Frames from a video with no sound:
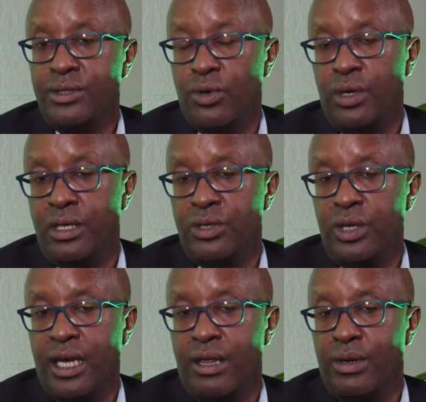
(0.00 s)
So
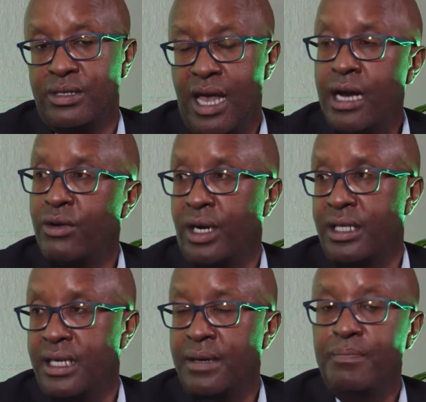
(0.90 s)
in other words, the
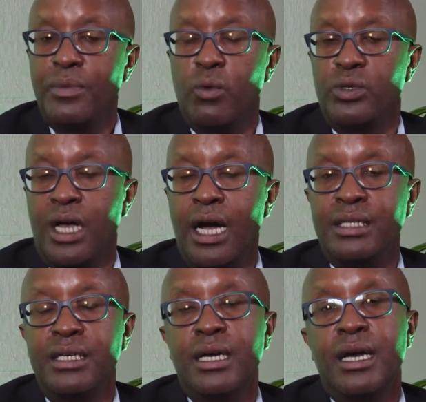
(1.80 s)
aggregator was
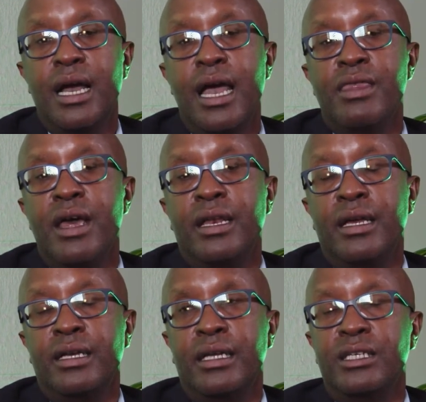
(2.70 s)
hacked, and then
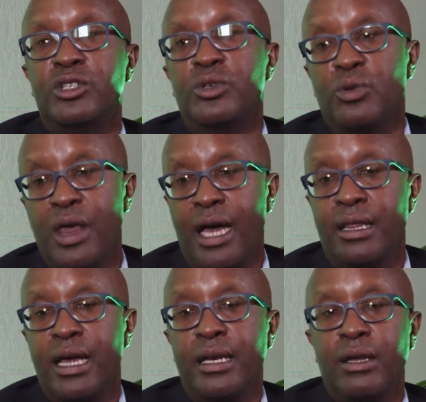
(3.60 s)
in addition to
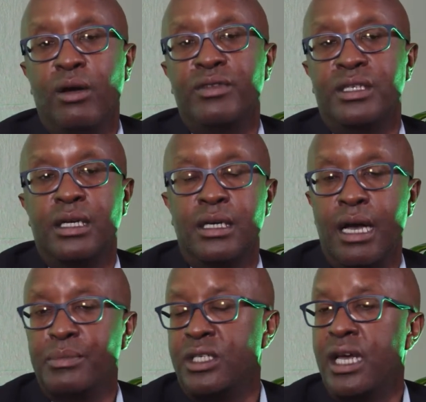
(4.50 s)
that, then obviously
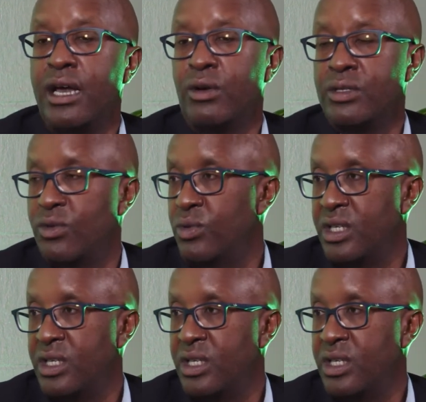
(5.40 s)
MTN also